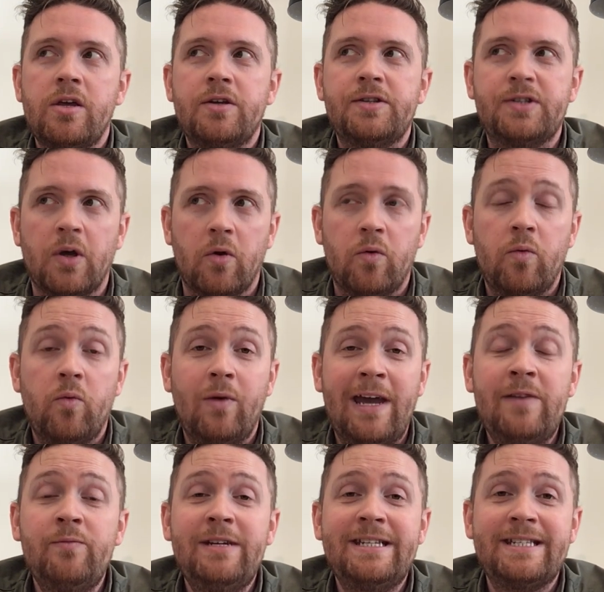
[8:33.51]
So,
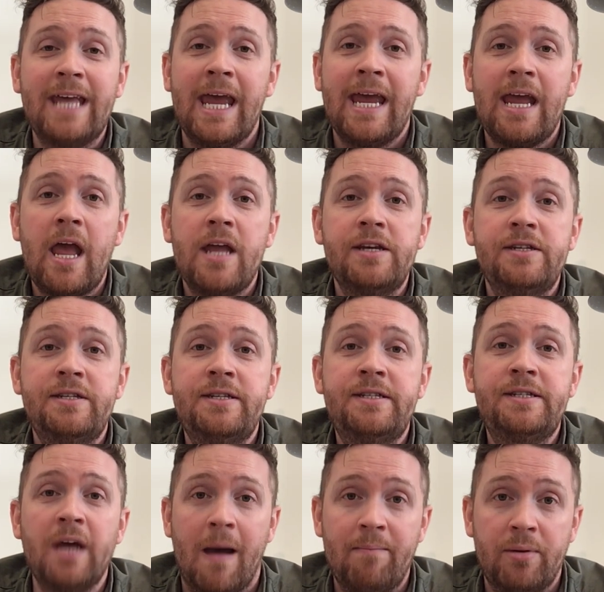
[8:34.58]
when we say
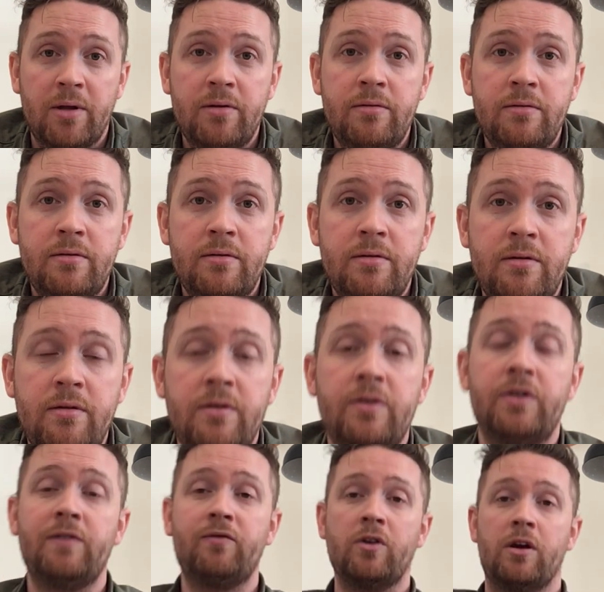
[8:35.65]
double,
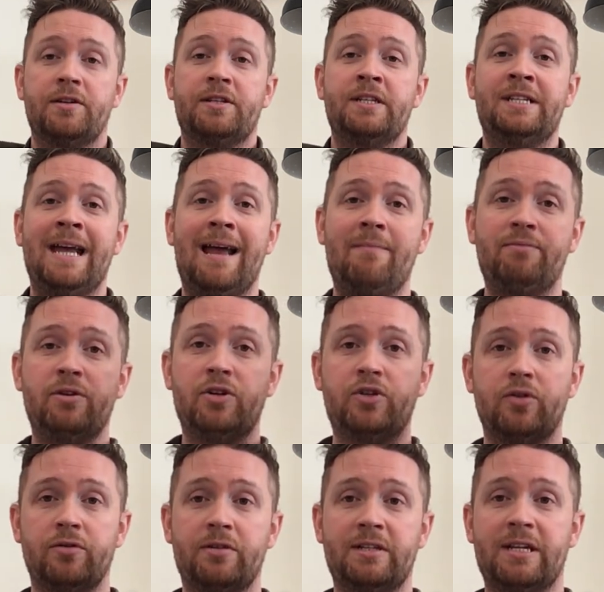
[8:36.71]
you've got to tap your
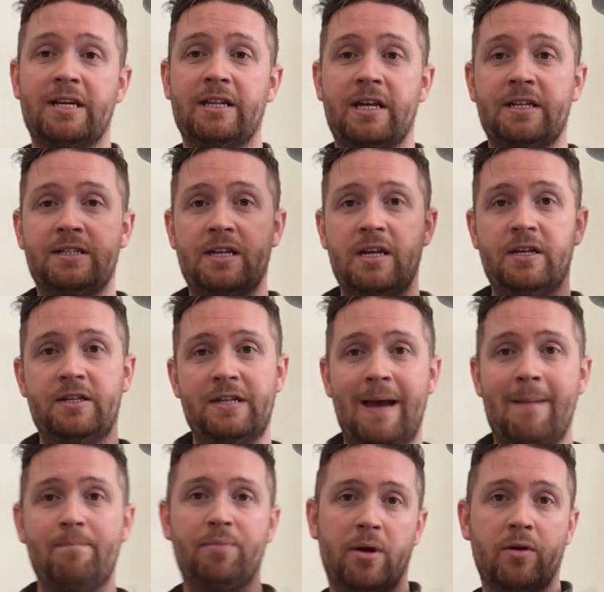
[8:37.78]
shoulders like this.
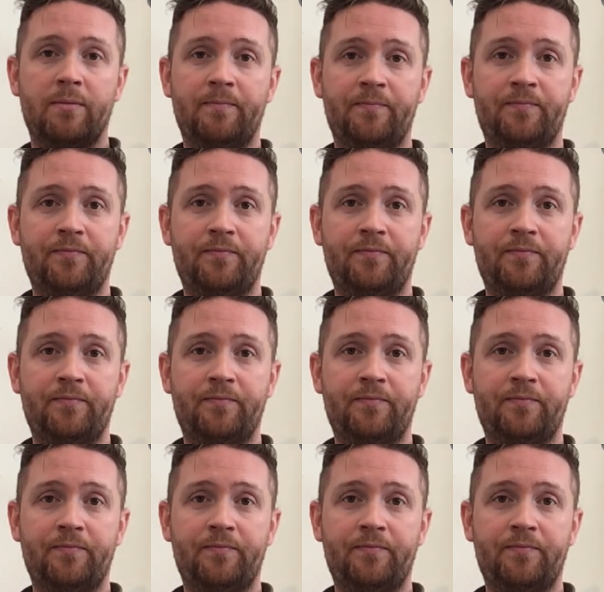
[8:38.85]
Double.